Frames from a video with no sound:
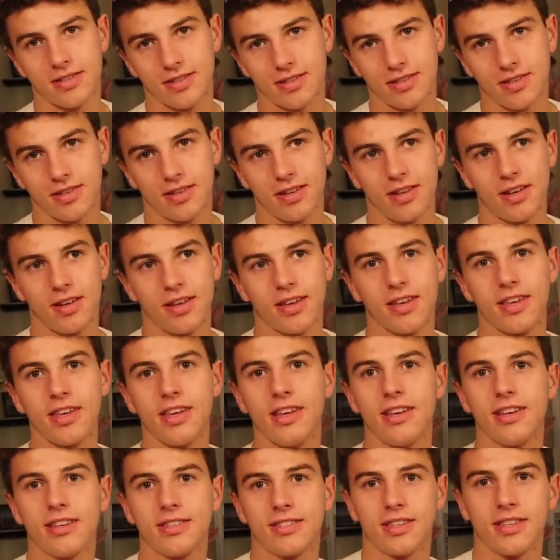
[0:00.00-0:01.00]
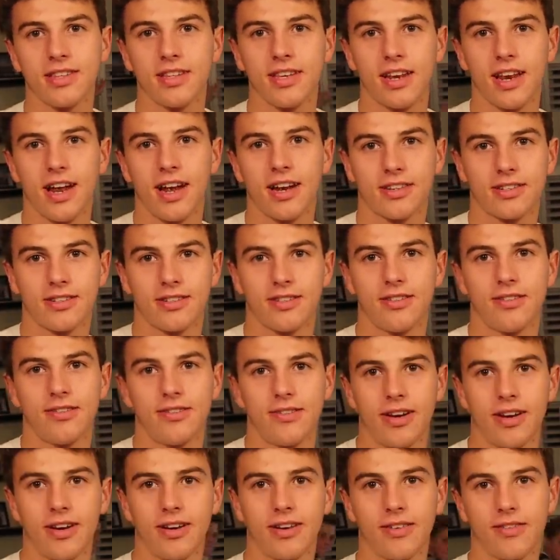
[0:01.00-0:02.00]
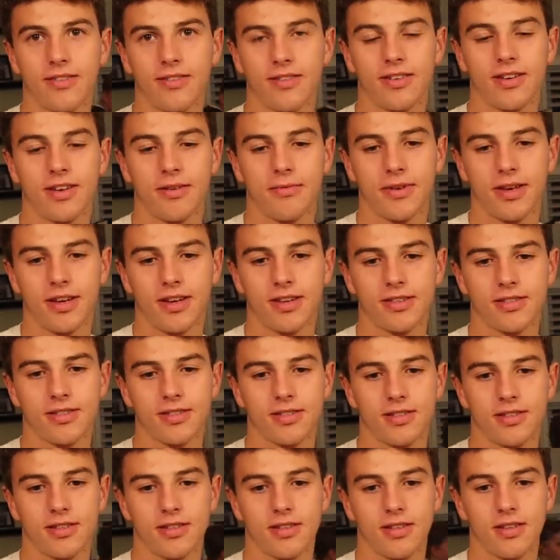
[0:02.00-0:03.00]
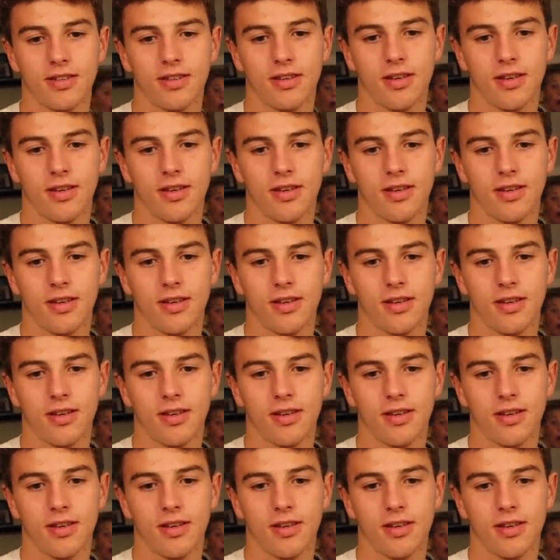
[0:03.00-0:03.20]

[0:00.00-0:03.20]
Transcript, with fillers: Yep. He is the lead actor. Correct. Right? Tom Hanks. Yep.